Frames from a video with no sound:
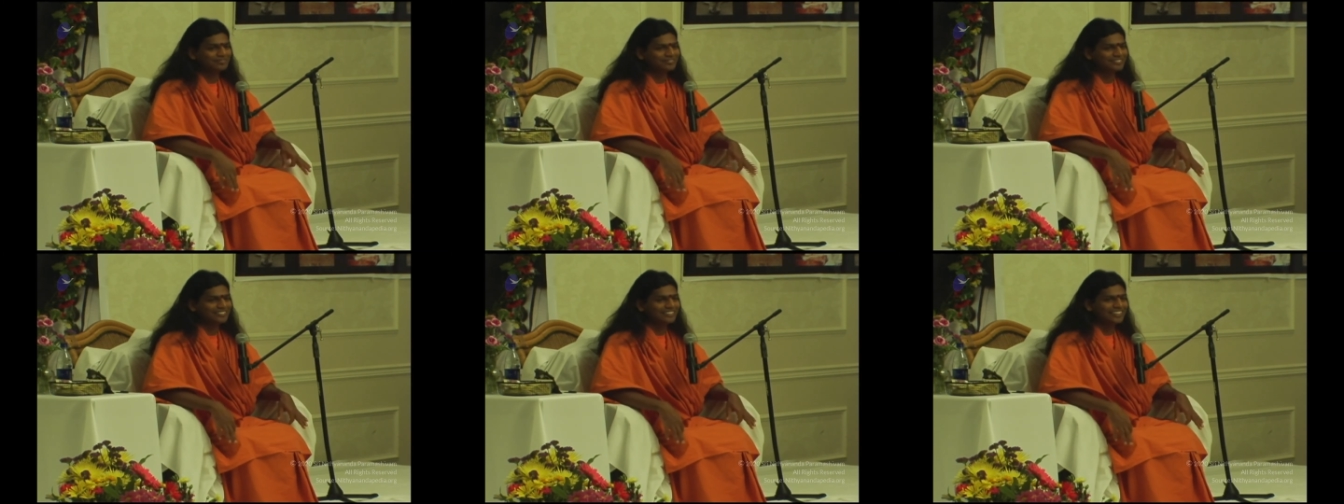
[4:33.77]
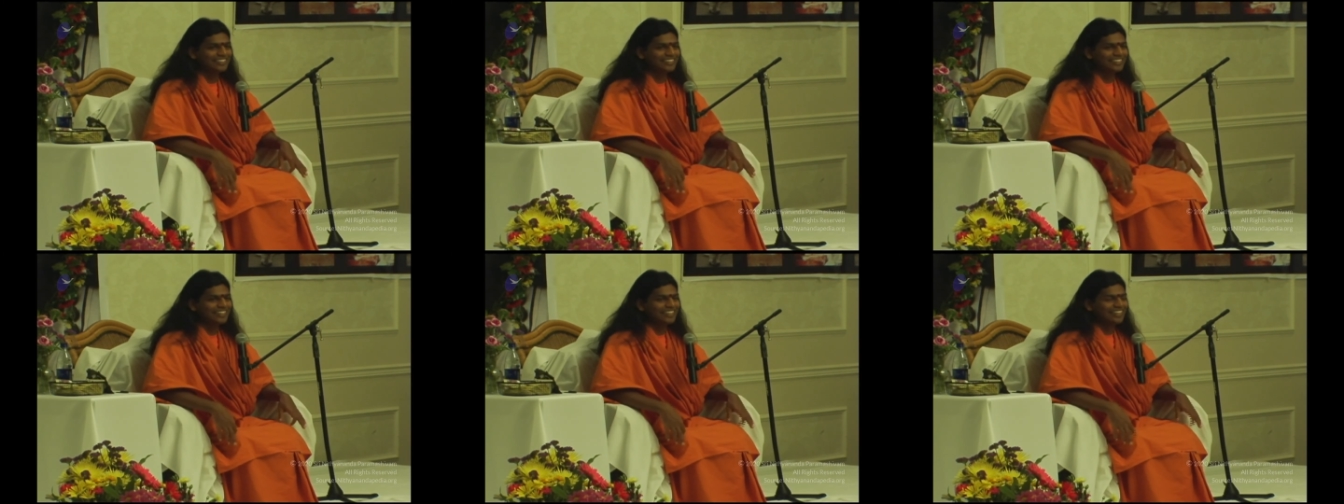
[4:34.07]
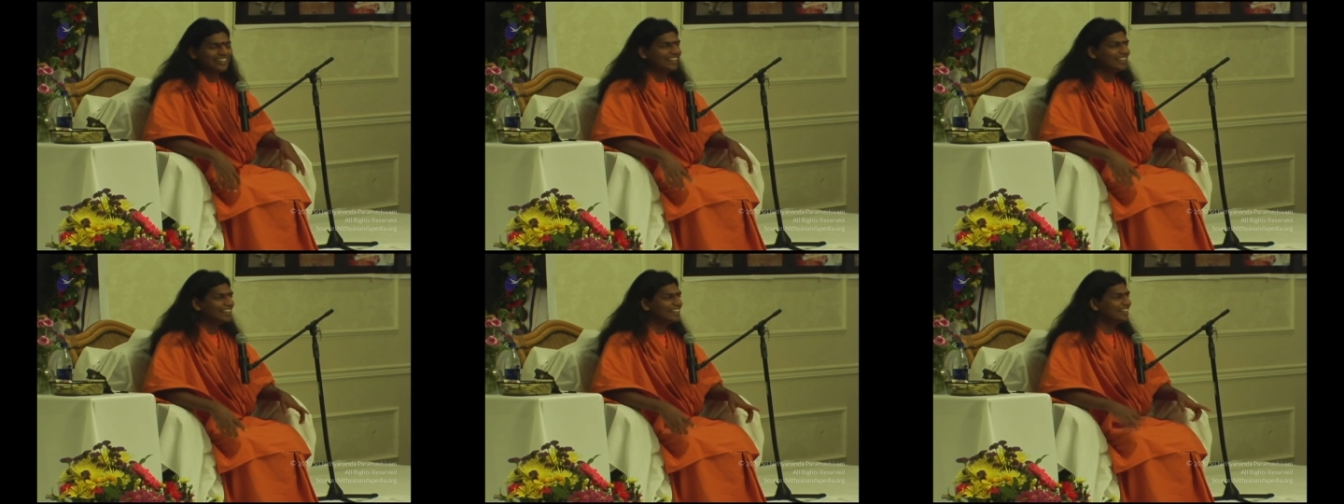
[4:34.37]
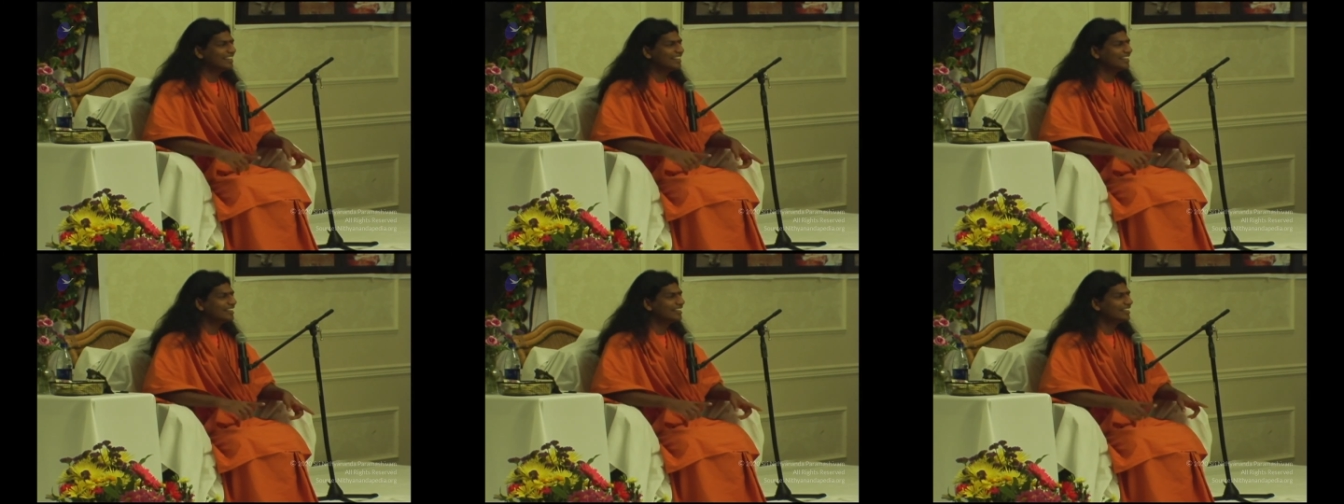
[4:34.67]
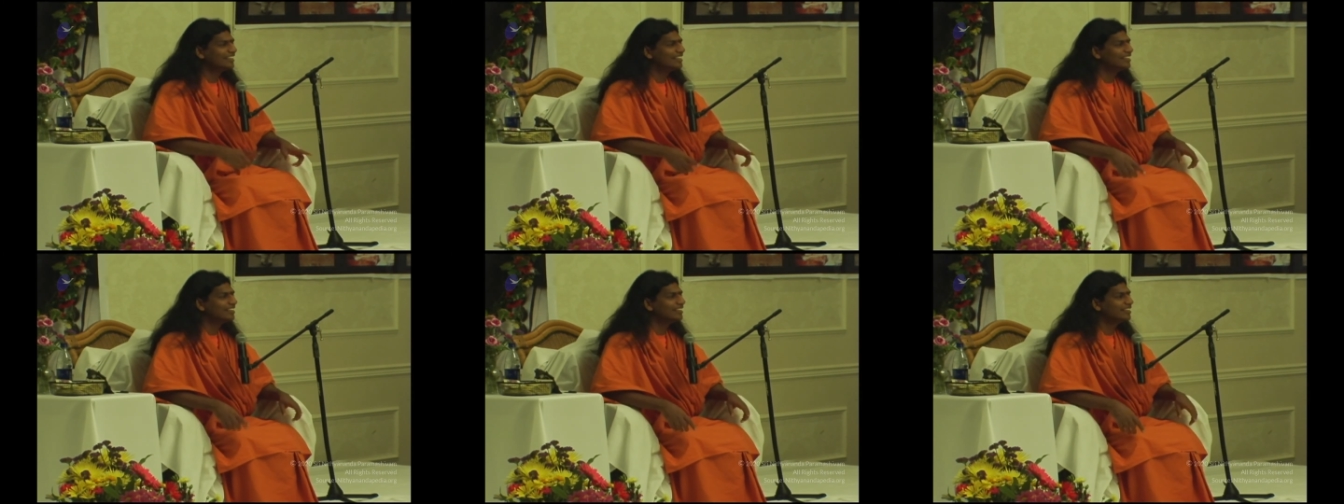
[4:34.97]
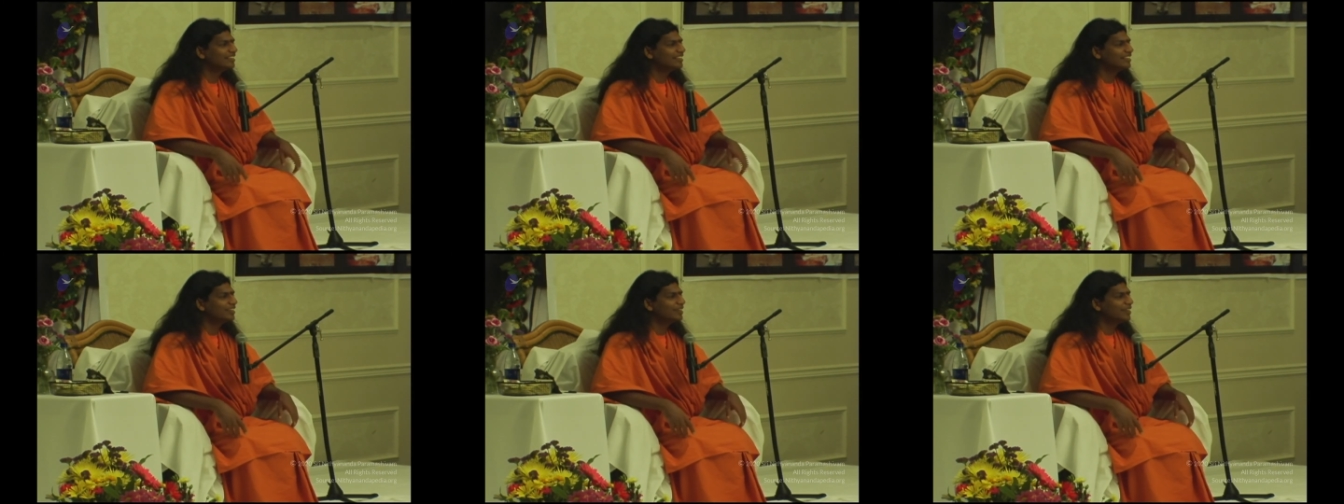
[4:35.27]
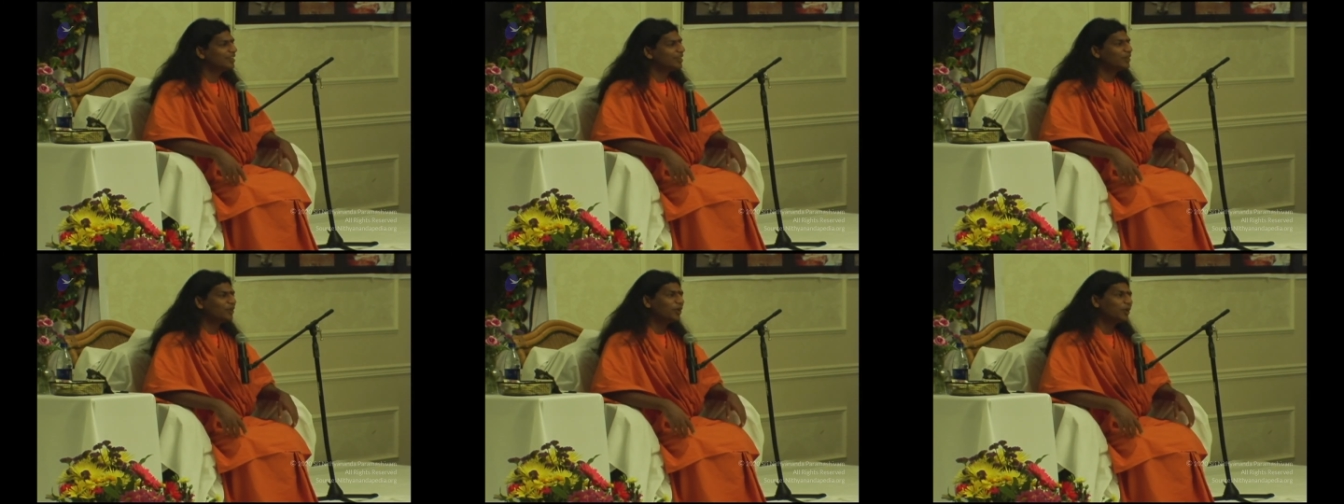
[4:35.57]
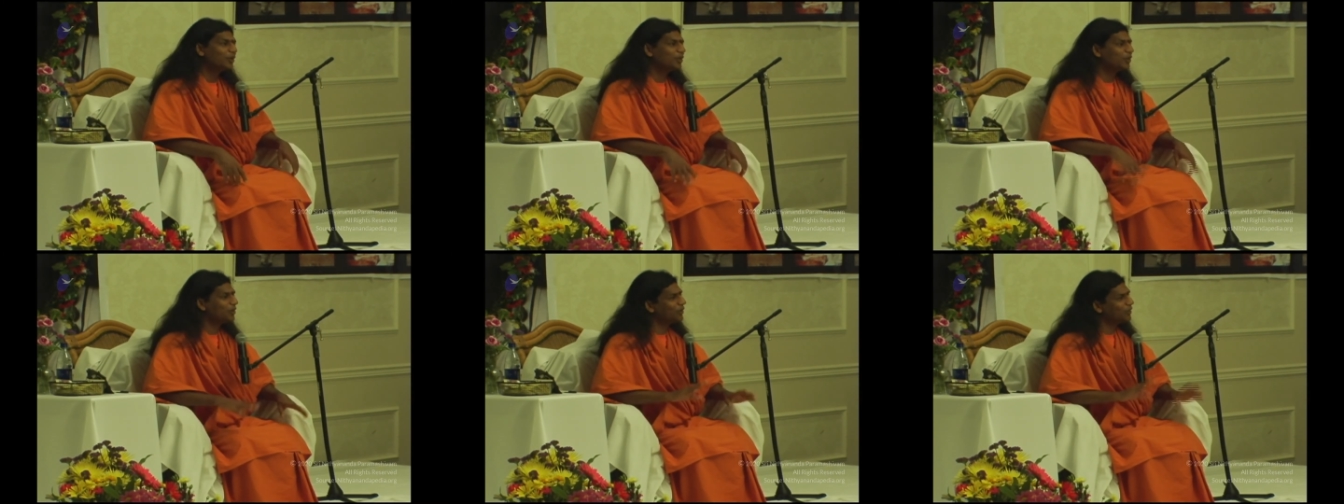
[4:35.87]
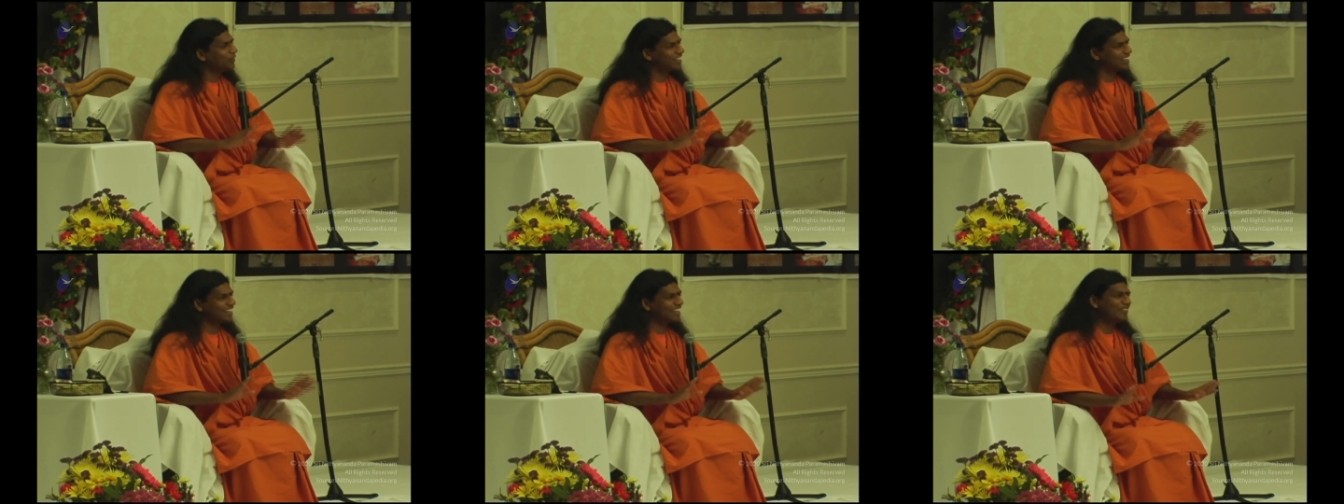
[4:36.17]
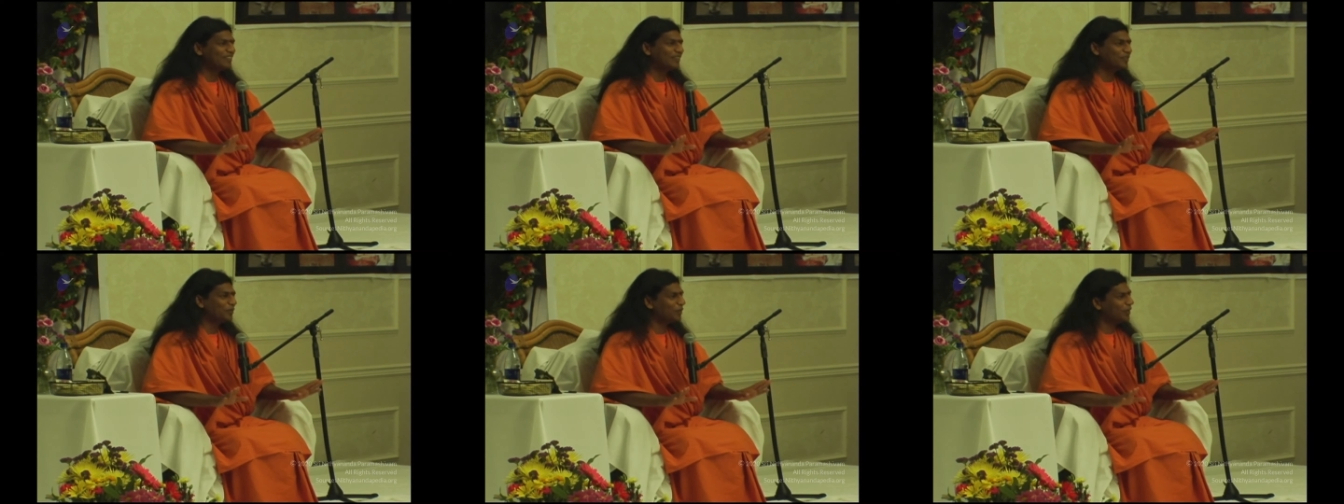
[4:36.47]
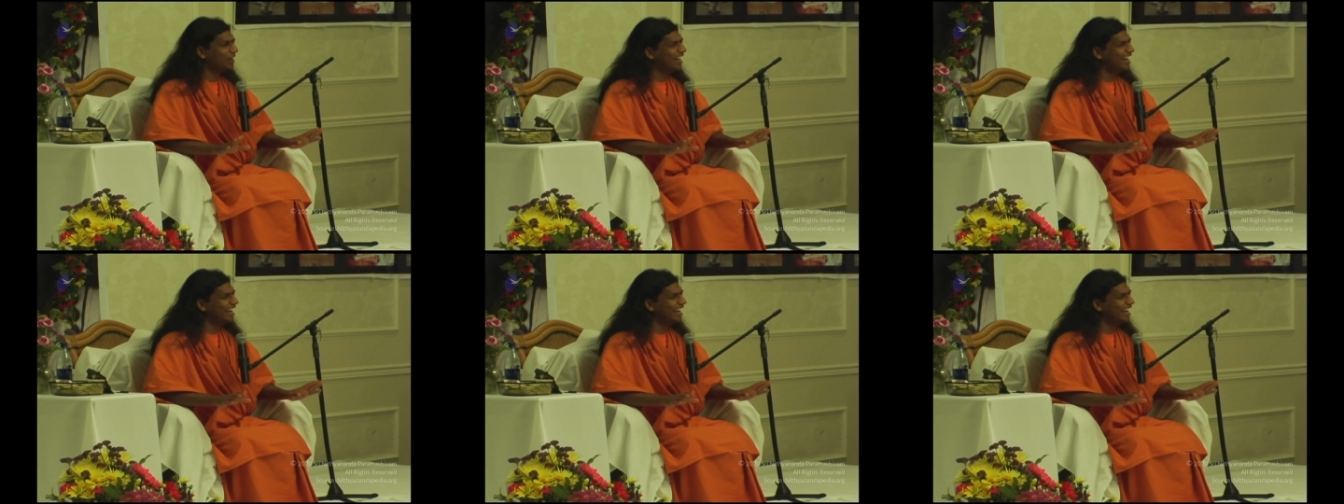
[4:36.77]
Will the names change once the... No. Given more.